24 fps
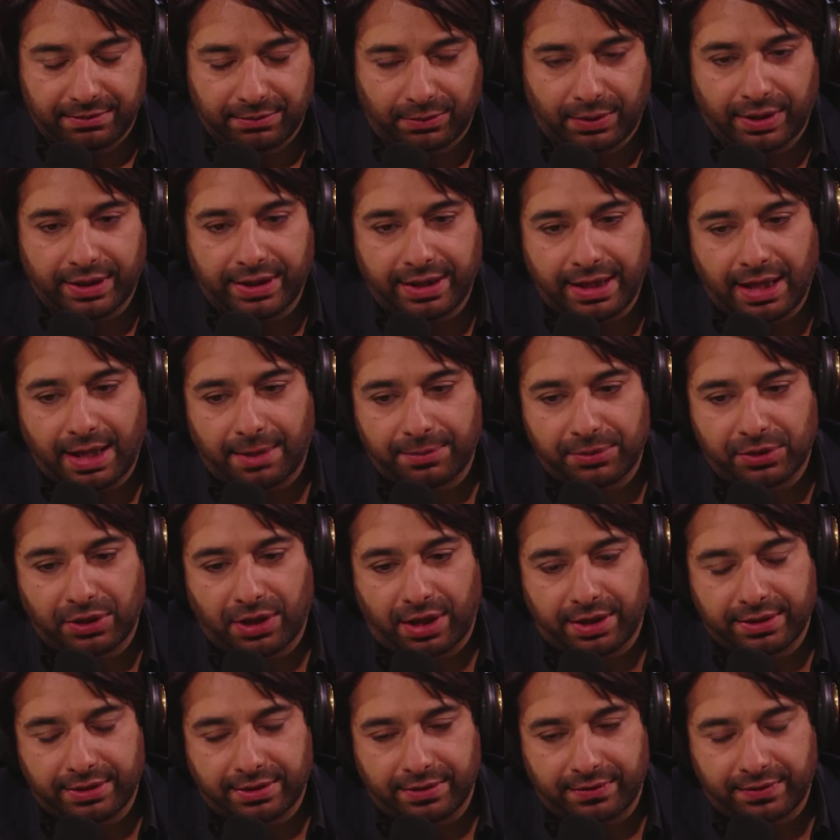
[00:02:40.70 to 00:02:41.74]
one of the
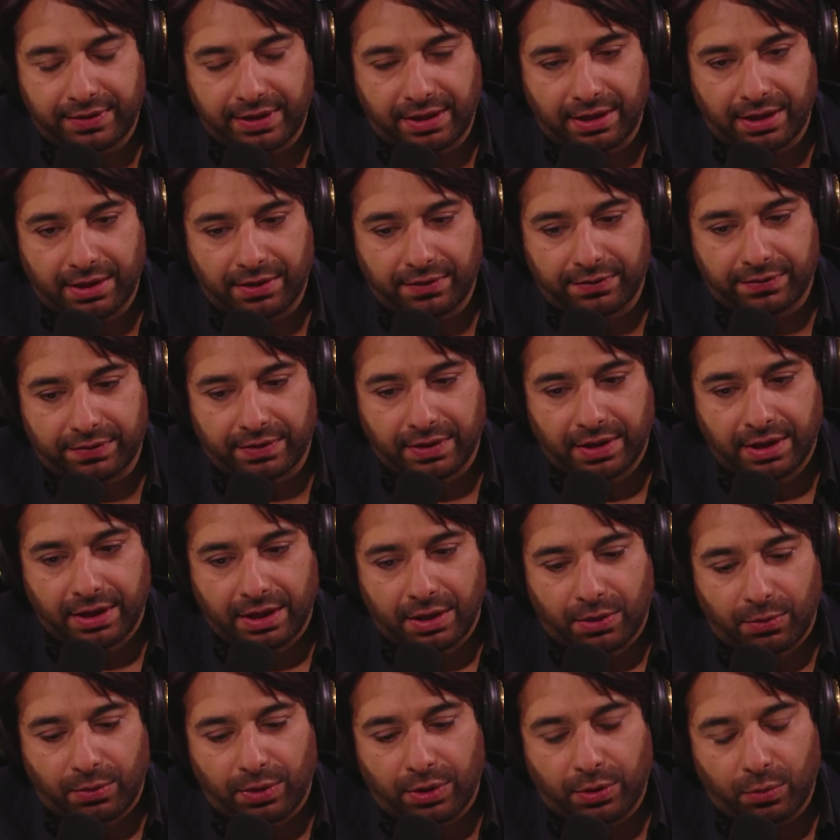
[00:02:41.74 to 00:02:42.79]
upshots of the of
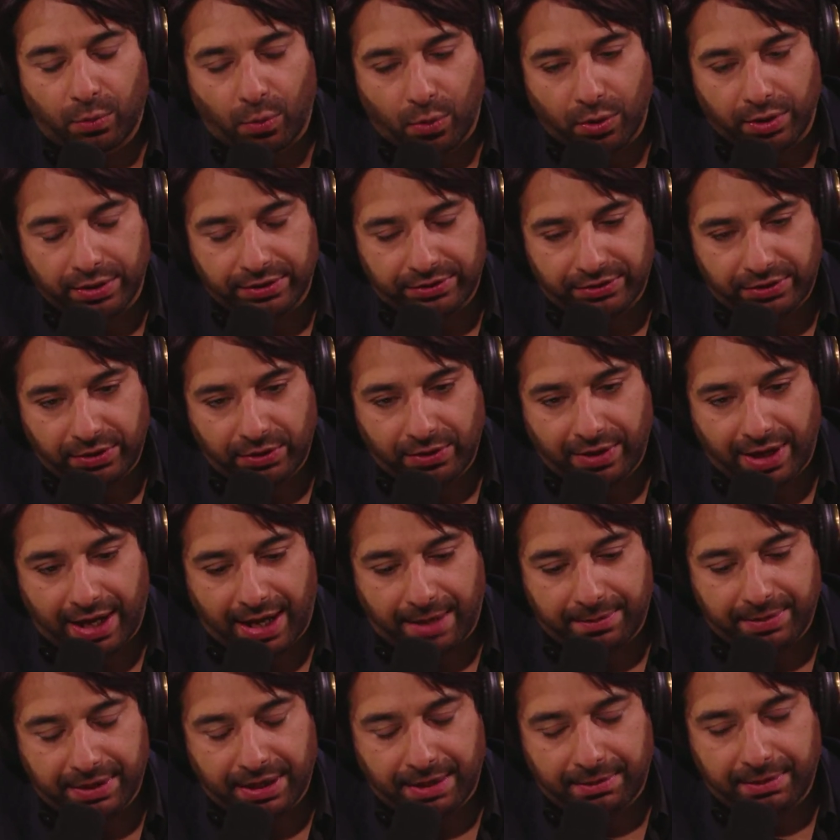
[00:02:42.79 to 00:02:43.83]
when awards do
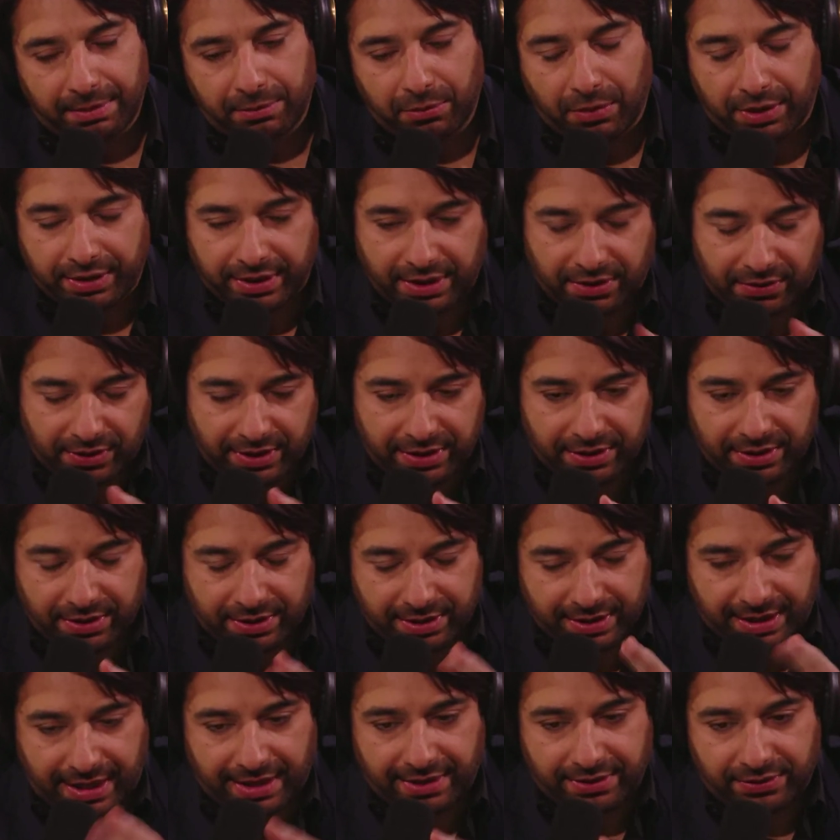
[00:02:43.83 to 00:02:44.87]
happen. I mean, when the
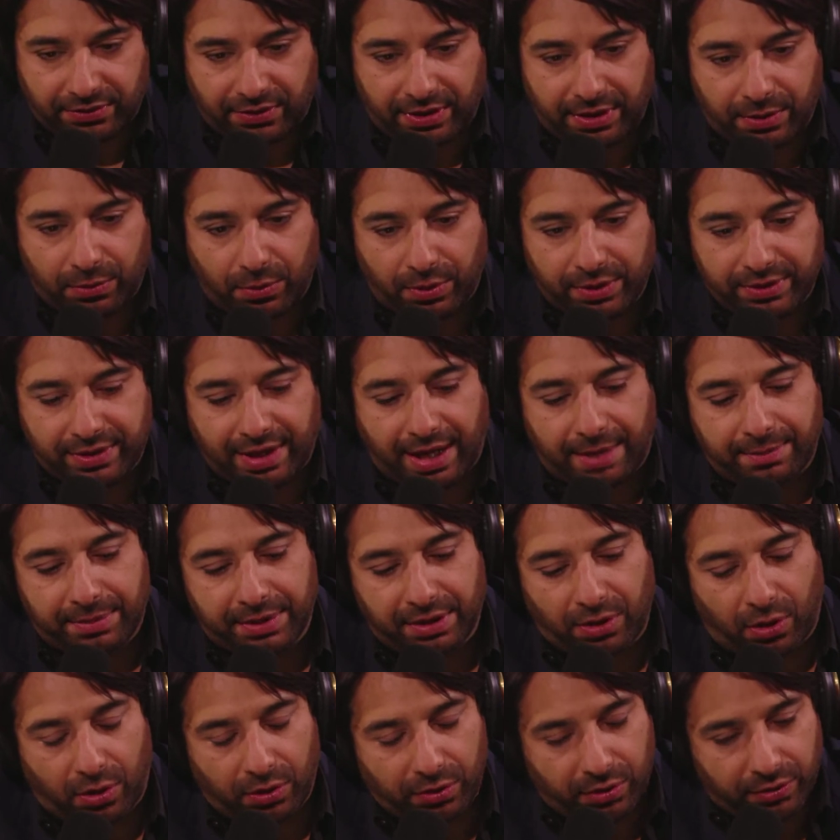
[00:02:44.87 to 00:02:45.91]
Canadian Screen Awards
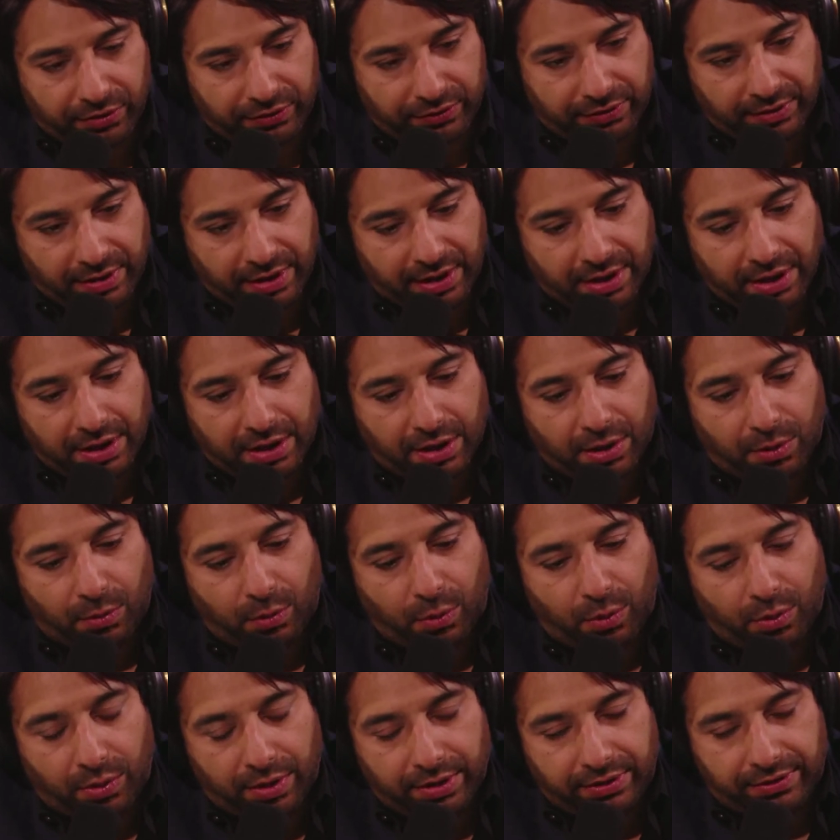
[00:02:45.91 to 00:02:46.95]
happened, all those
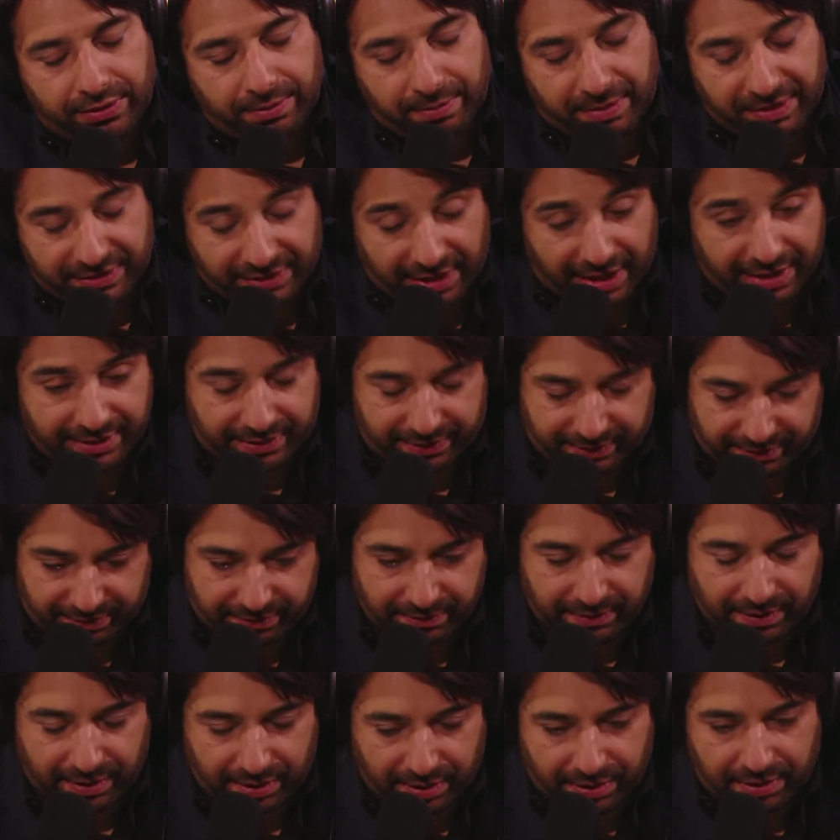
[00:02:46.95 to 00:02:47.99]
awards, besides
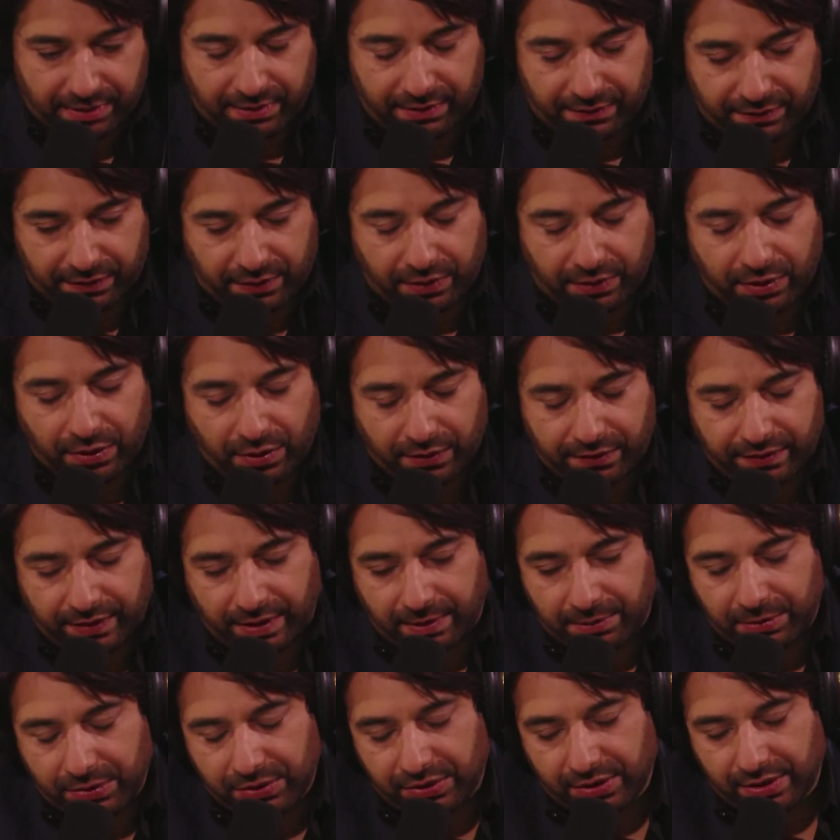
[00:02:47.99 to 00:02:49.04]
uh, for your
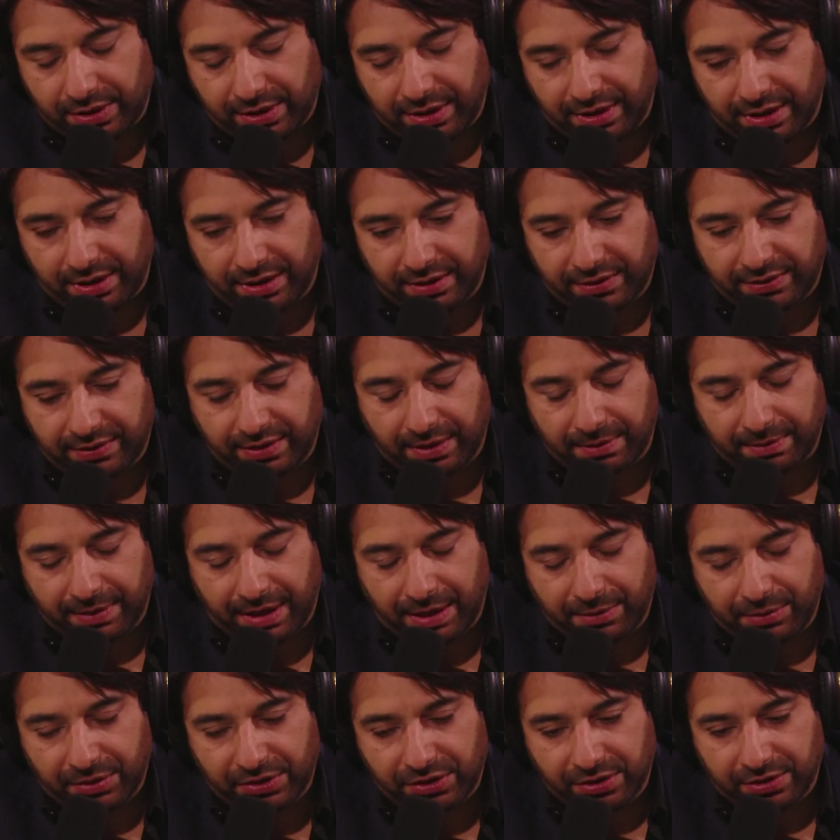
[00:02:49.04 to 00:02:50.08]
film, which is uh, still
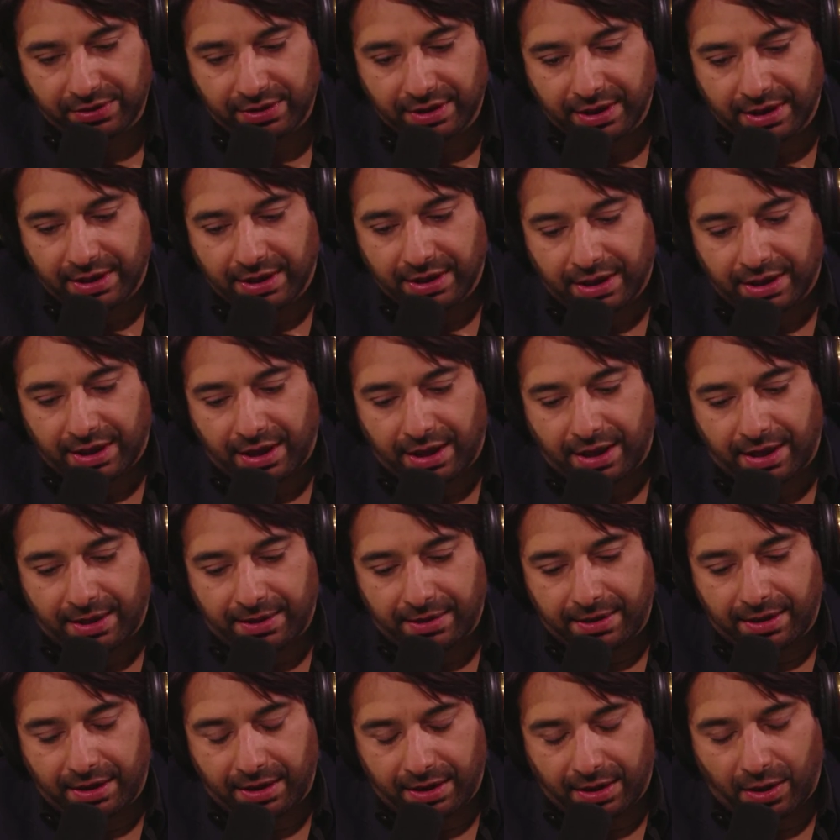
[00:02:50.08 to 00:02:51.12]
mine, which is uh,
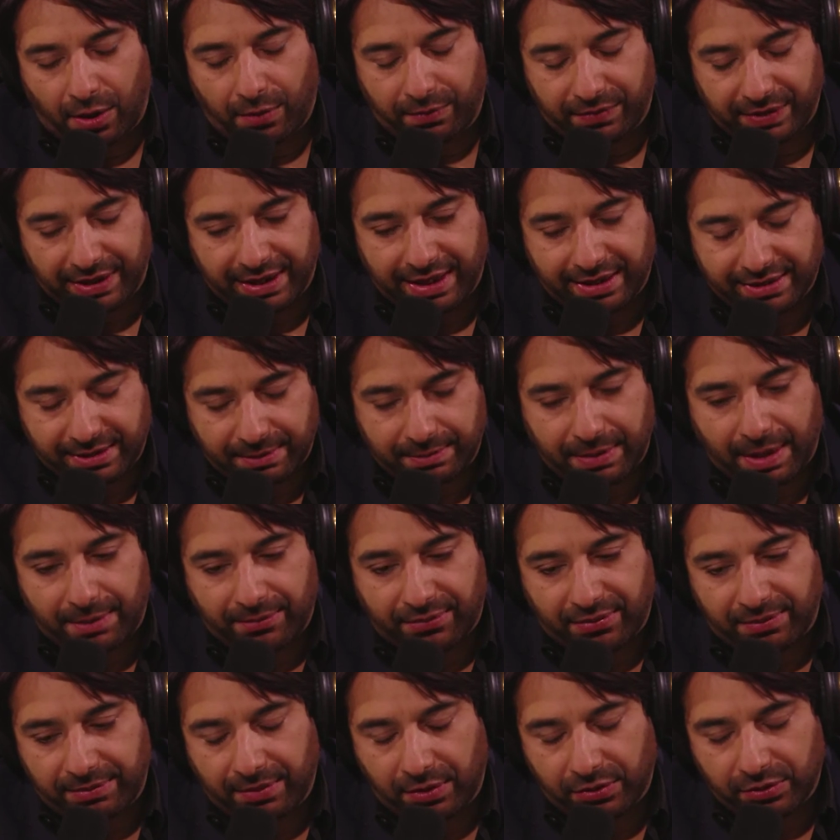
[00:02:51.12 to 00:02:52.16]
hopefully gets a bump
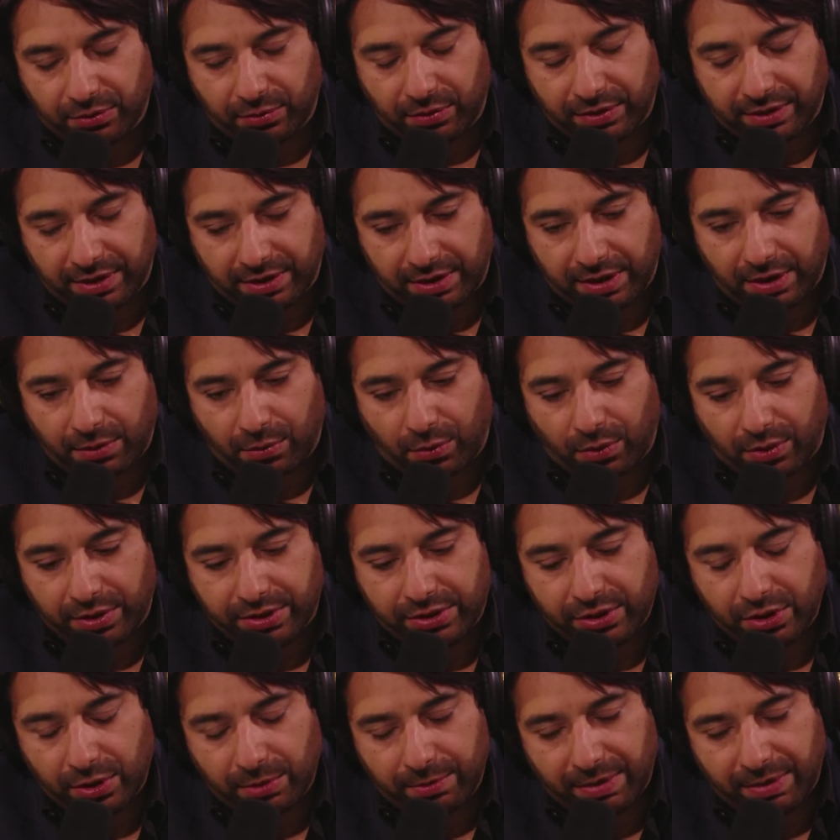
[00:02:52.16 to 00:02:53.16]
from those the award too.